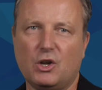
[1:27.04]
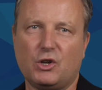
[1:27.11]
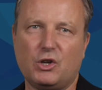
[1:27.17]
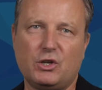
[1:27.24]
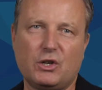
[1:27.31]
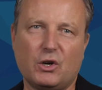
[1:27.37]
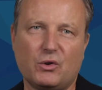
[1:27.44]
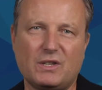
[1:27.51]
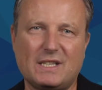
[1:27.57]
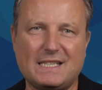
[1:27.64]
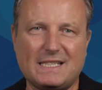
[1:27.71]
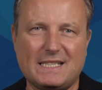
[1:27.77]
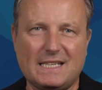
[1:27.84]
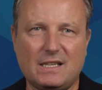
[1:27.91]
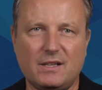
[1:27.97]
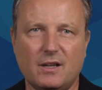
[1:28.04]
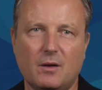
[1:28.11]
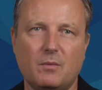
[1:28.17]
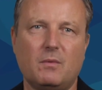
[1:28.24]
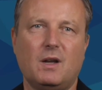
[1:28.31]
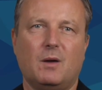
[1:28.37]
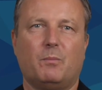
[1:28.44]
You don't see
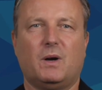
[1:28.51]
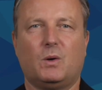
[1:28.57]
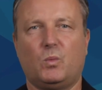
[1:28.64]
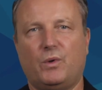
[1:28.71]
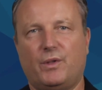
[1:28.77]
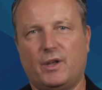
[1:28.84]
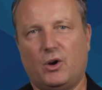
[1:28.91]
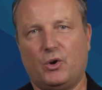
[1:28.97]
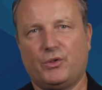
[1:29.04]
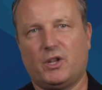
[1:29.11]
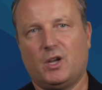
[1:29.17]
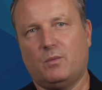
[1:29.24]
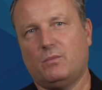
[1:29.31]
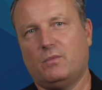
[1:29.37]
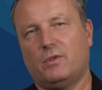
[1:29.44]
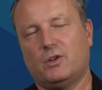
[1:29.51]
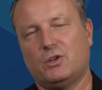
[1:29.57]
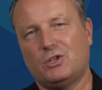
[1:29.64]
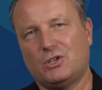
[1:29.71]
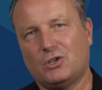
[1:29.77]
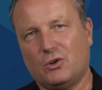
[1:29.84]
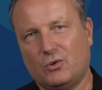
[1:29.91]
them, but without them, the
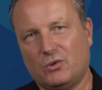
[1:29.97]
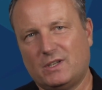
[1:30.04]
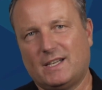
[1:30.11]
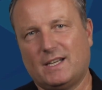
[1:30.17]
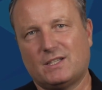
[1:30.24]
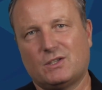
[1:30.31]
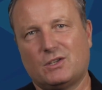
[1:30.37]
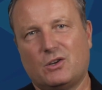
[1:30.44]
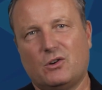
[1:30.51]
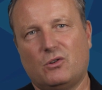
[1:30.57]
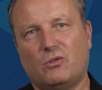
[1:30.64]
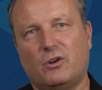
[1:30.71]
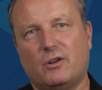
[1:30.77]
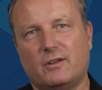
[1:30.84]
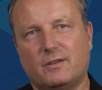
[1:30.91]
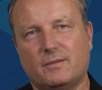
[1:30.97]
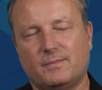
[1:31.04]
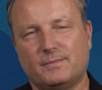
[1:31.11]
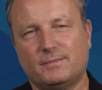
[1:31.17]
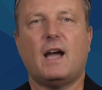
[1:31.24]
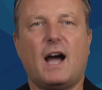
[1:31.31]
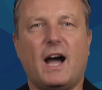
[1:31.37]
show doesn't go on.
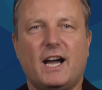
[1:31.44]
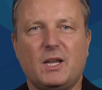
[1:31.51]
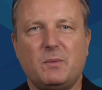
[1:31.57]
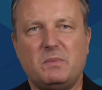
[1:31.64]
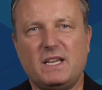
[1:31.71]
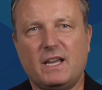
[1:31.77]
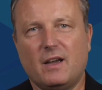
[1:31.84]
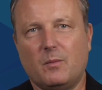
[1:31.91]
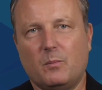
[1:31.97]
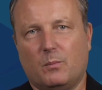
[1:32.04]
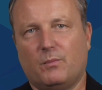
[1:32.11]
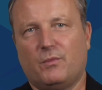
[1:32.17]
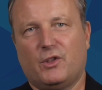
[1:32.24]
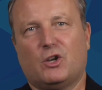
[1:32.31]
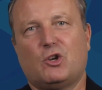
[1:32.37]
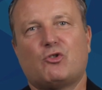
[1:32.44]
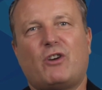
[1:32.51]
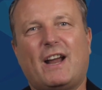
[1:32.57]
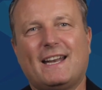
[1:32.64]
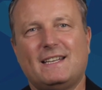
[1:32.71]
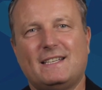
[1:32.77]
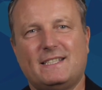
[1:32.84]
IBM, the
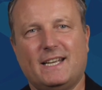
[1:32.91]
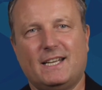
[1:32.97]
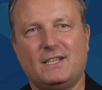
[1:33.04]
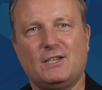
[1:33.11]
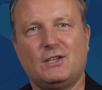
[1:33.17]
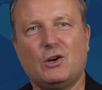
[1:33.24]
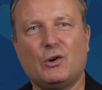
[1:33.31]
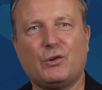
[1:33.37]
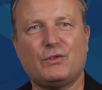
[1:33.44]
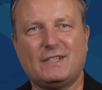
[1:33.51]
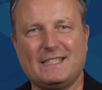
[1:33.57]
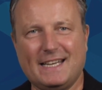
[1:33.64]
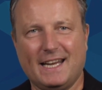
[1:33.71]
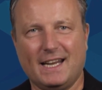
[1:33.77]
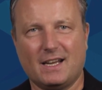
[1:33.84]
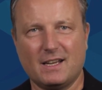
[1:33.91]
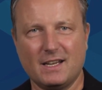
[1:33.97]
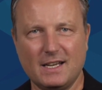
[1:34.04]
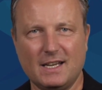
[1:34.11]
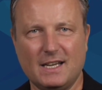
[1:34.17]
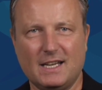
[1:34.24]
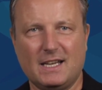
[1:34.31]
granddaddy of tech,
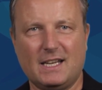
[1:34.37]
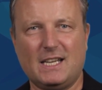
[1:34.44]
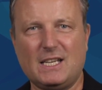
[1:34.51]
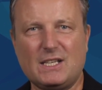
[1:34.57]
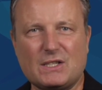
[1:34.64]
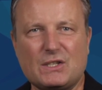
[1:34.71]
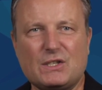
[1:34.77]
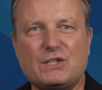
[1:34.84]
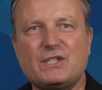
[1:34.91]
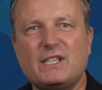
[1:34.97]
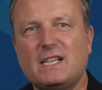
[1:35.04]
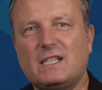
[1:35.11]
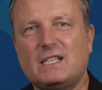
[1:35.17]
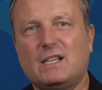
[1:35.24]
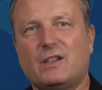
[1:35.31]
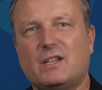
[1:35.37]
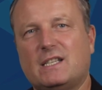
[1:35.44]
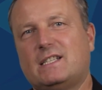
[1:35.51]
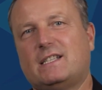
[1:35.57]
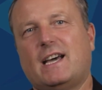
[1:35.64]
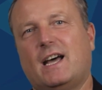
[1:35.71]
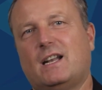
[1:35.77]
isn't sitting
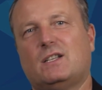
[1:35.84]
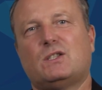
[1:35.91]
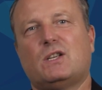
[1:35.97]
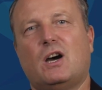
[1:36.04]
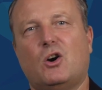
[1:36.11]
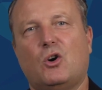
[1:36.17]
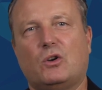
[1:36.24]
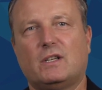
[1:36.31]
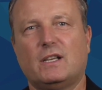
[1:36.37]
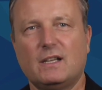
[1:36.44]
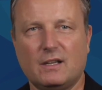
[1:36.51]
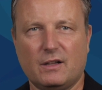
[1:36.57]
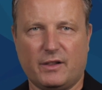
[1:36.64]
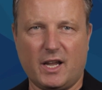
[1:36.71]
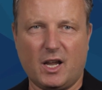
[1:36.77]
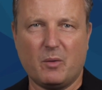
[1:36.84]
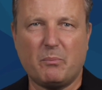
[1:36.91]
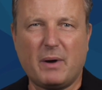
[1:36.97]
this dance out. They are